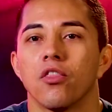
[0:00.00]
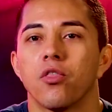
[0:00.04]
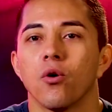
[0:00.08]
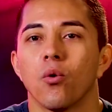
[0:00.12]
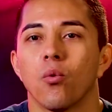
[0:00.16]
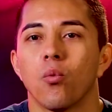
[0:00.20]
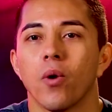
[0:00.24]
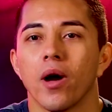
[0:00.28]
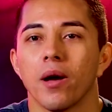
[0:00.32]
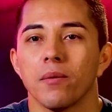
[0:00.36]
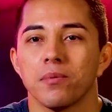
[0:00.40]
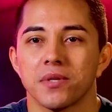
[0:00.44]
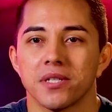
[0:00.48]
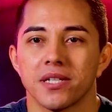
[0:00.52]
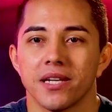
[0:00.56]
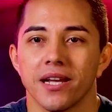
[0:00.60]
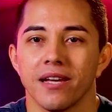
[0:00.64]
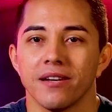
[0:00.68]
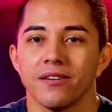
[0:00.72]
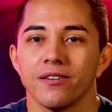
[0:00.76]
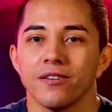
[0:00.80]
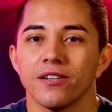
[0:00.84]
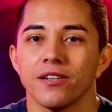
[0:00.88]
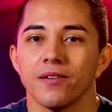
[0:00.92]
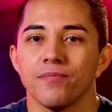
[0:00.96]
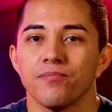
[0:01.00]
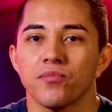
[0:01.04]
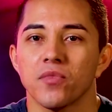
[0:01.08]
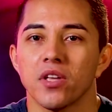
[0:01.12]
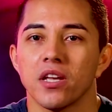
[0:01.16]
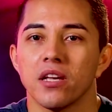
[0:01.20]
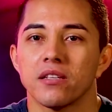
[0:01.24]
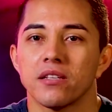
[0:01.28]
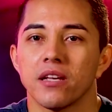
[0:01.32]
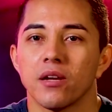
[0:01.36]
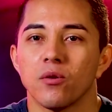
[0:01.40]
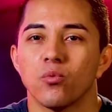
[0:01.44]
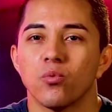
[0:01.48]
The WEP standard
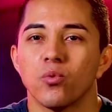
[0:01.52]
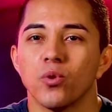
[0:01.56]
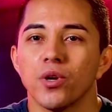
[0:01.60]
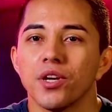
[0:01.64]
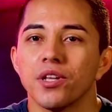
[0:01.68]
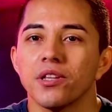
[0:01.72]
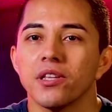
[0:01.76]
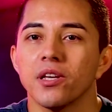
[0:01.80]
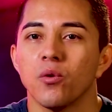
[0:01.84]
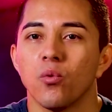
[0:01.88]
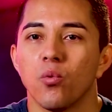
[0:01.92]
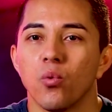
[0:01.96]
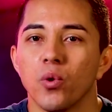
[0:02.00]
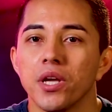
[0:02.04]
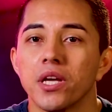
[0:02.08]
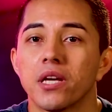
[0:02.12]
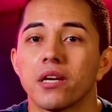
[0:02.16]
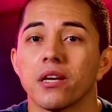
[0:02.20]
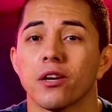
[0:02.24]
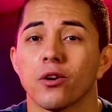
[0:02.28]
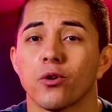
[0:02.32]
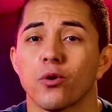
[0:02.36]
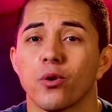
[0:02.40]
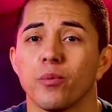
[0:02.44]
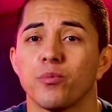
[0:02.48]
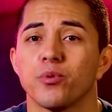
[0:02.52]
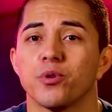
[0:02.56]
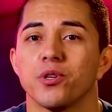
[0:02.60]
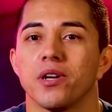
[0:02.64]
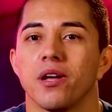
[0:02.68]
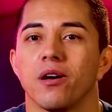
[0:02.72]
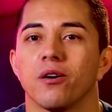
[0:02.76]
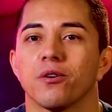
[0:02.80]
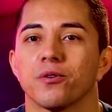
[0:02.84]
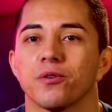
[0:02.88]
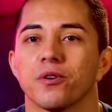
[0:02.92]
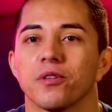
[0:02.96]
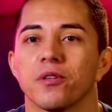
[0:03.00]
is a really weak encryption
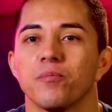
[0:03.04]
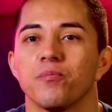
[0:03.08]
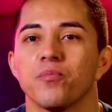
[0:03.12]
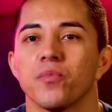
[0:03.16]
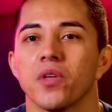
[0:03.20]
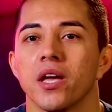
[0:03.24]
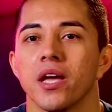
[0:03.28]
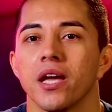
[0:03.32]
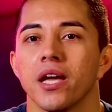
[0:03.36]
algorithm.